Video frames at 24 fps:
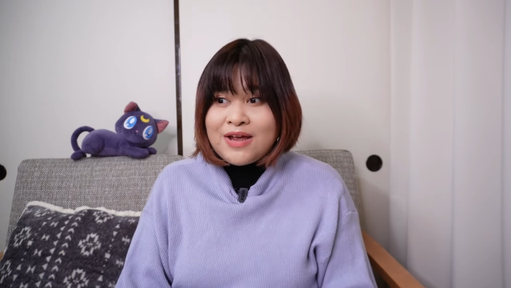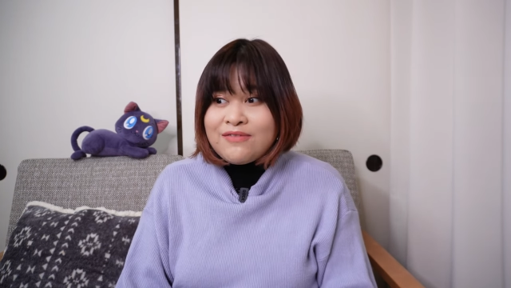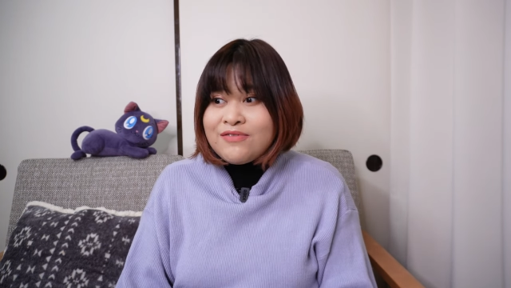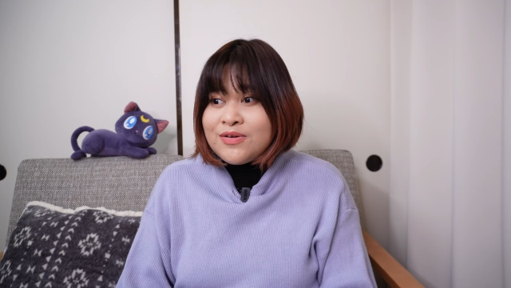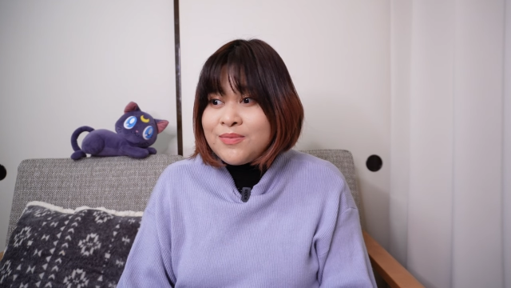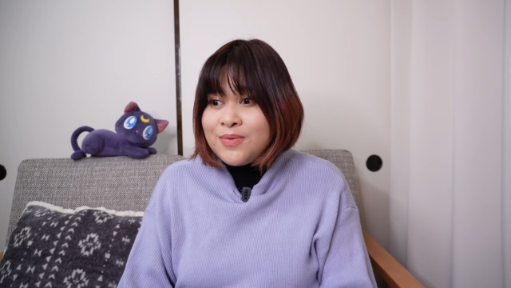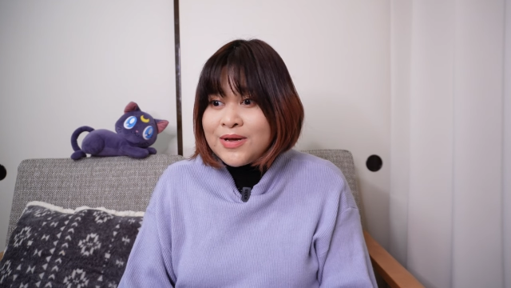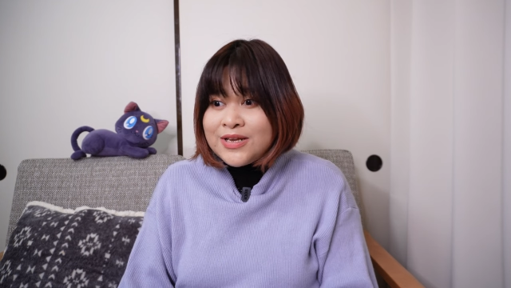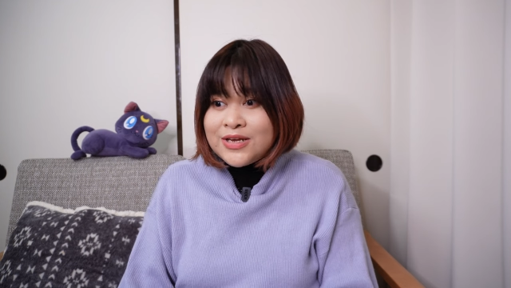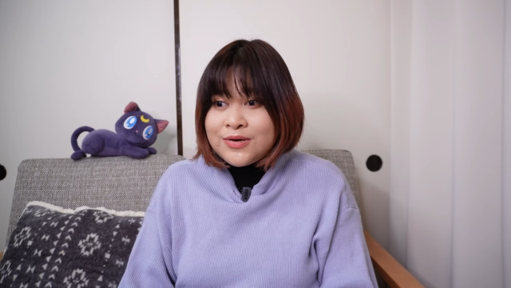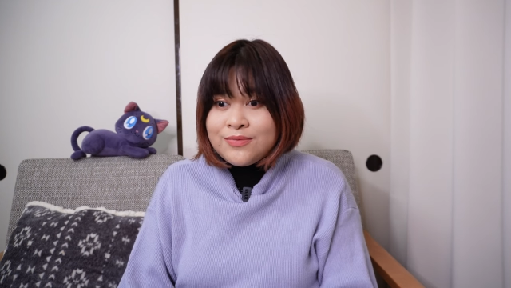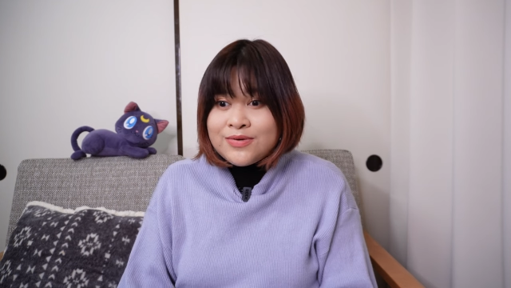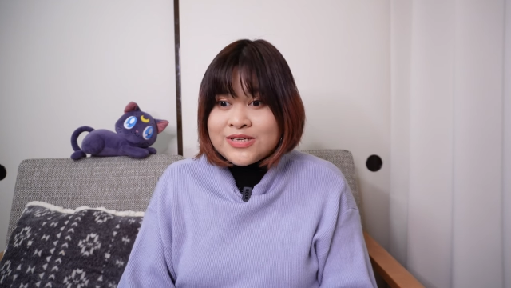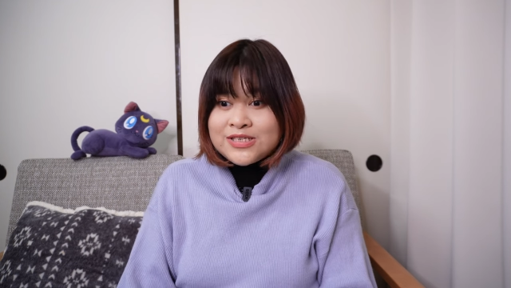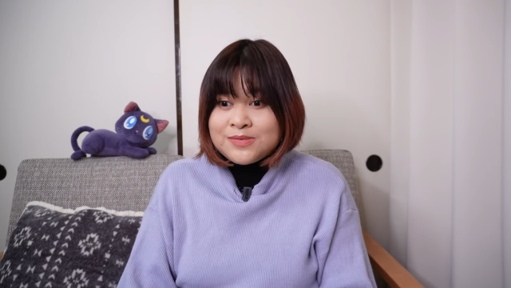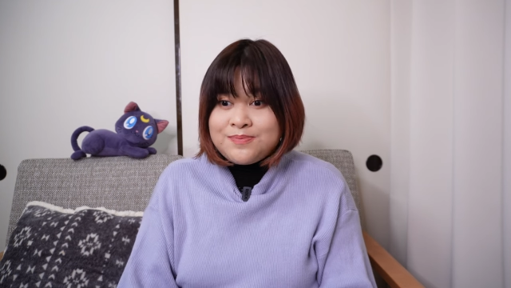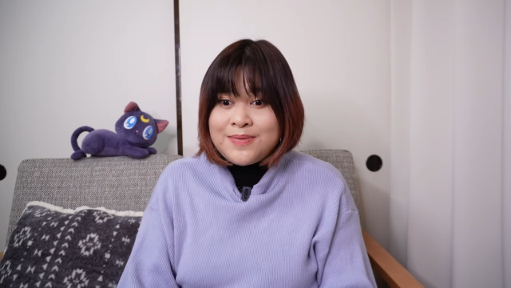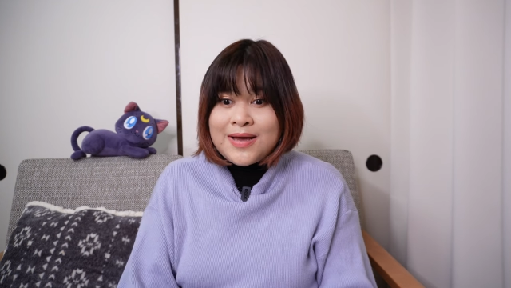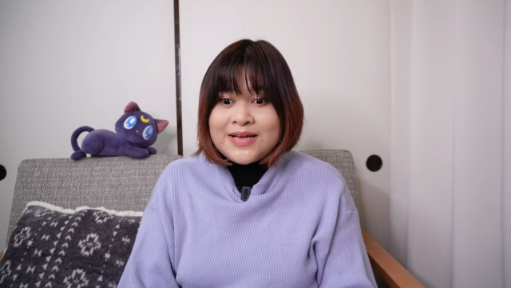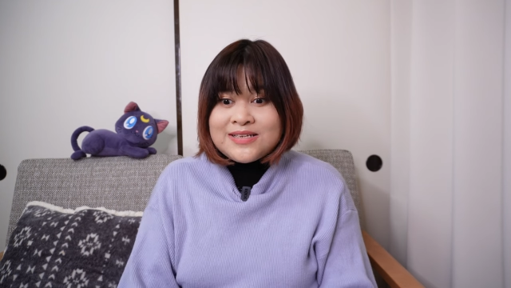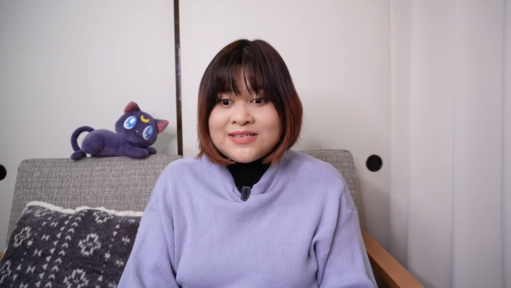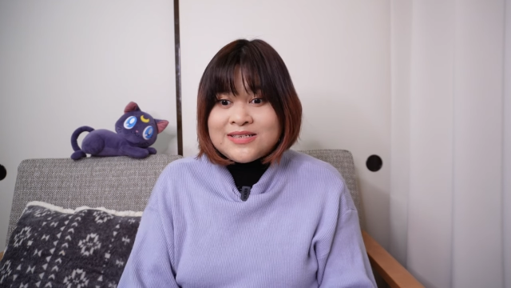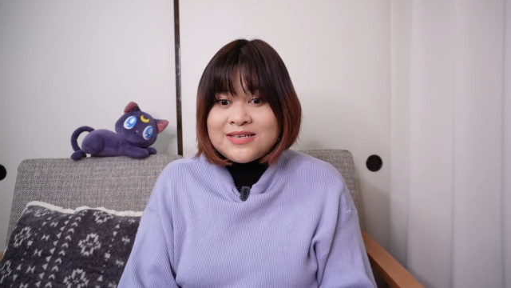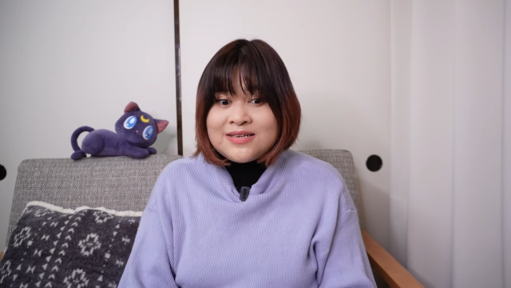Everybody
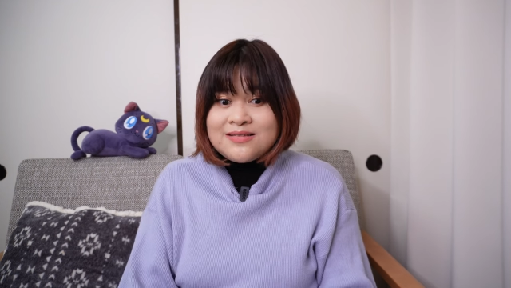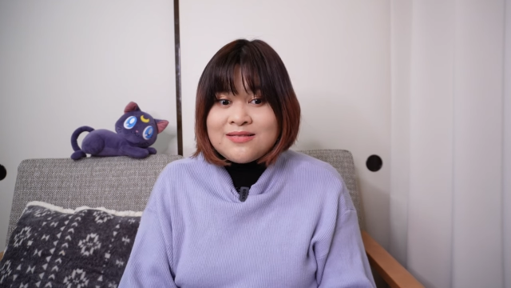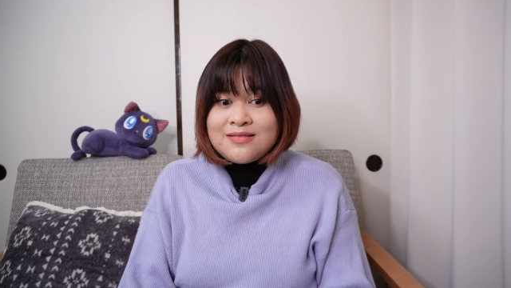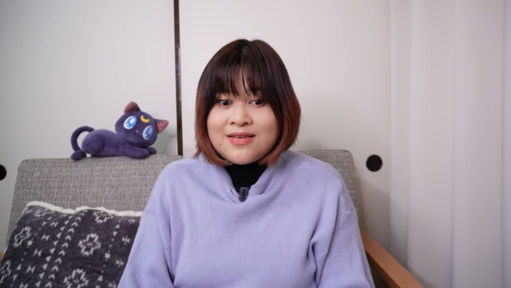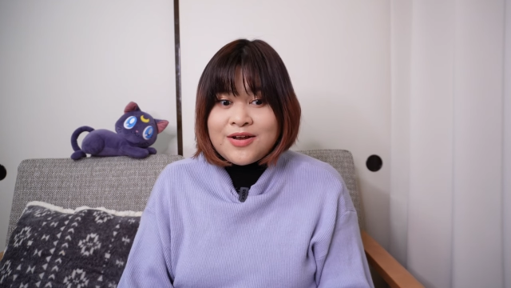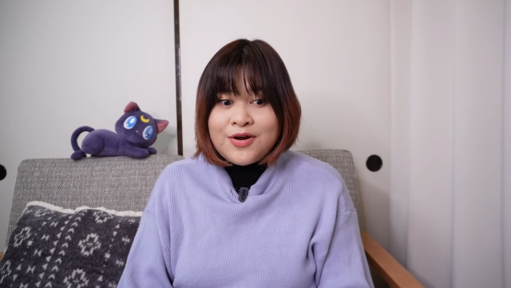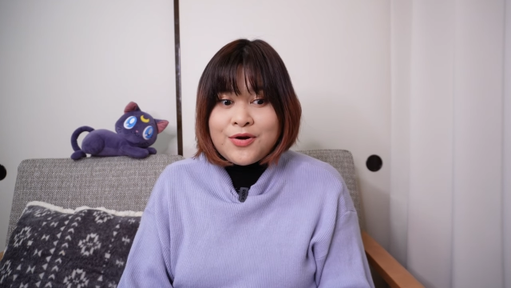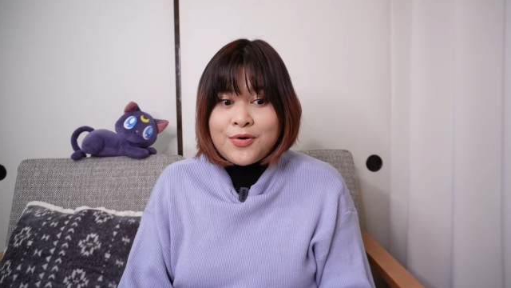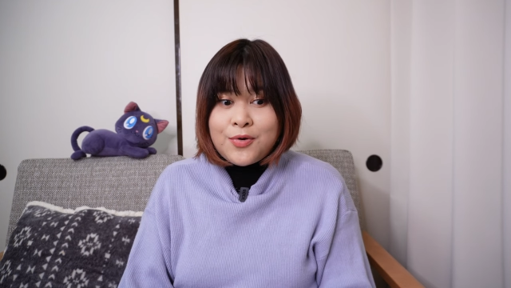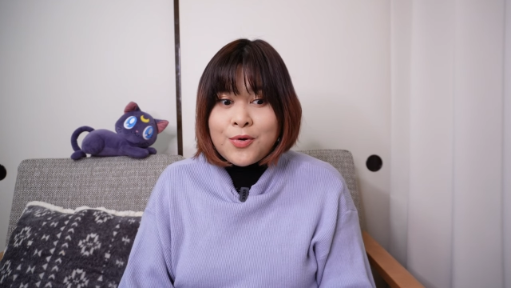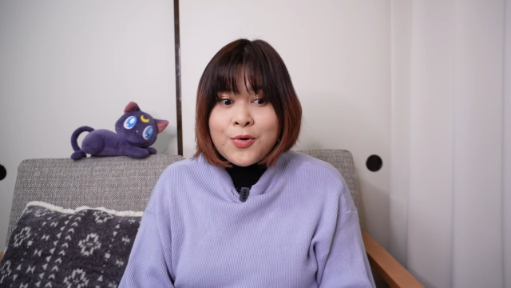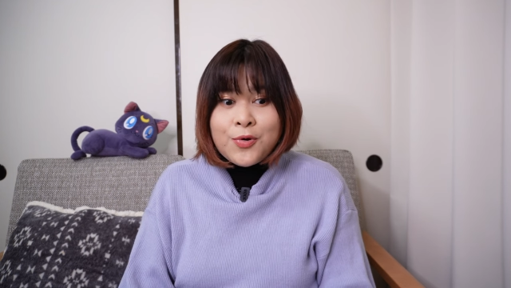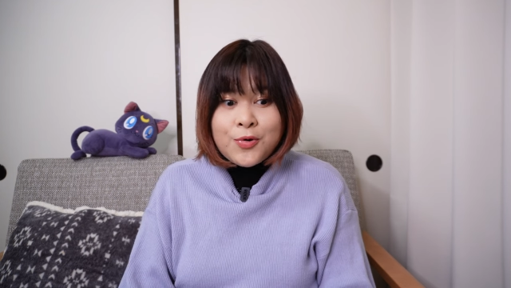respected their